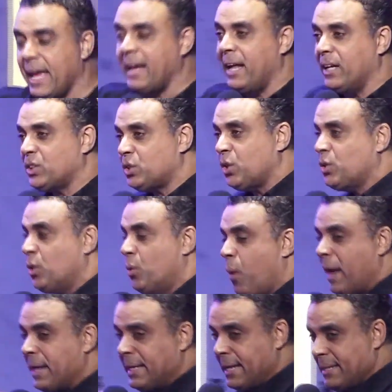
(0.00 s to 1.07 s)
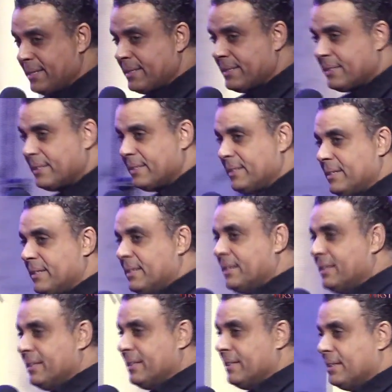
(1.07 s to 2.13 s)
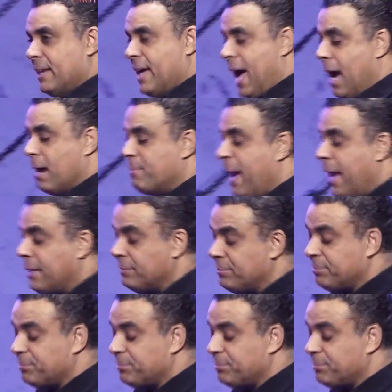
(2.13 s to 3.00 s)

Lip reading: and I'll show you wonders. Amen.